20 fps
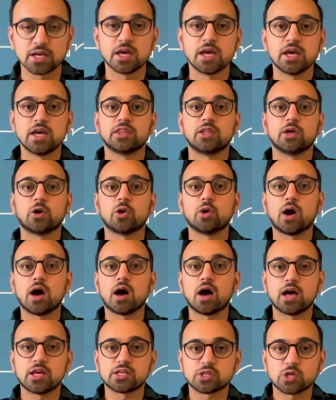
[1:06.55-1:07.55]
They're going to
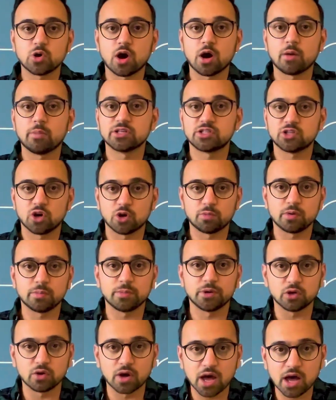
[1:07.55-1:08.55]
ask you how much down payment
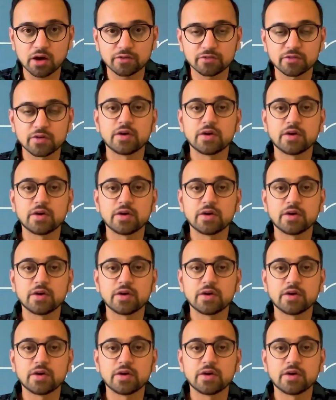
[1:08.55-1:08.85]
you have,